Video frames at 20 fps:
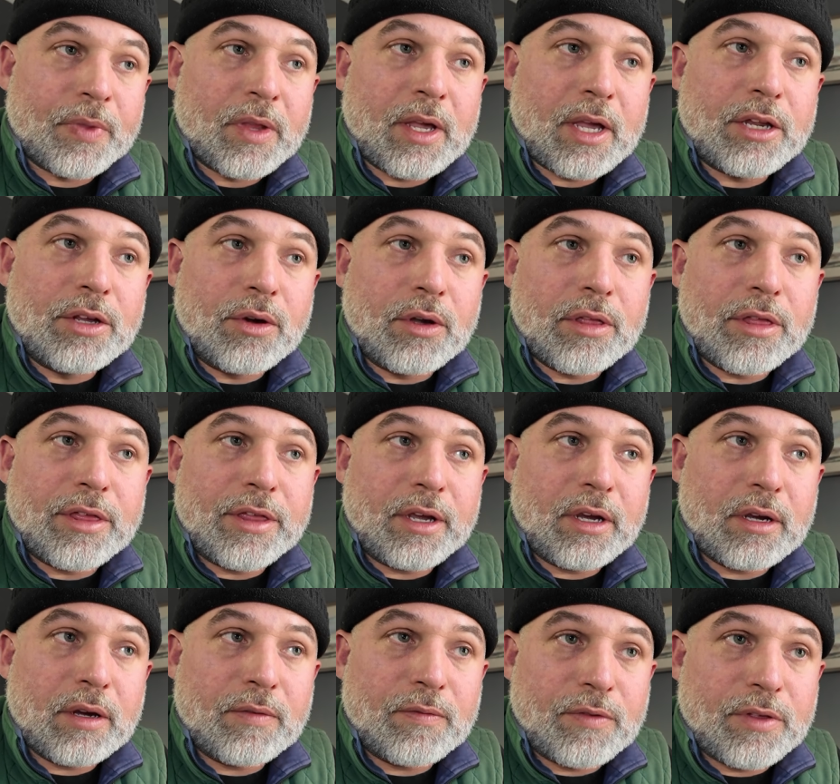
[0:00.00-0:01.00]
And you can
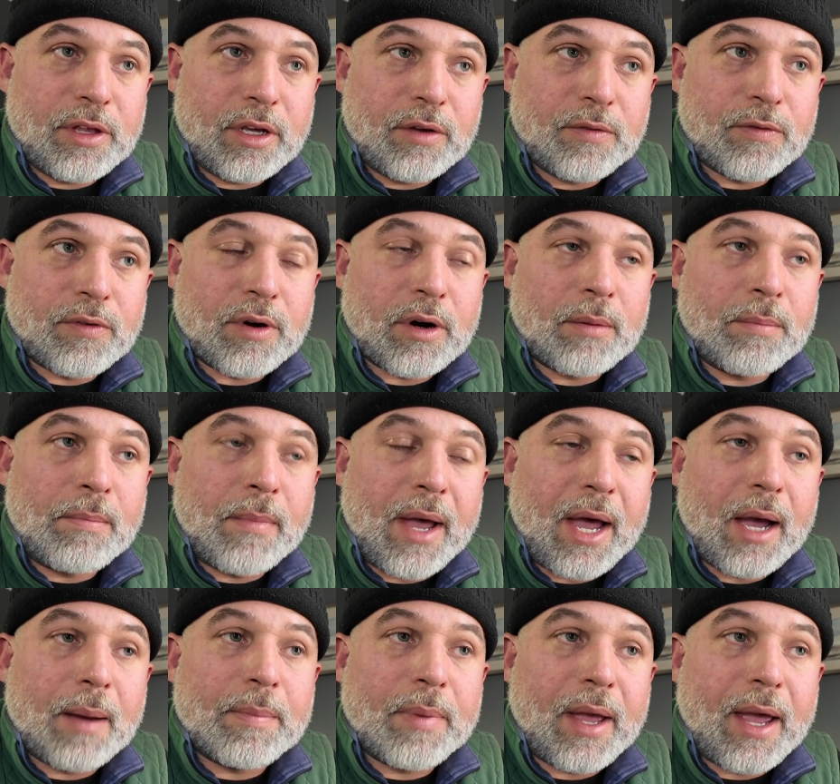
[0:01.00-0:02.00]
think of the verb map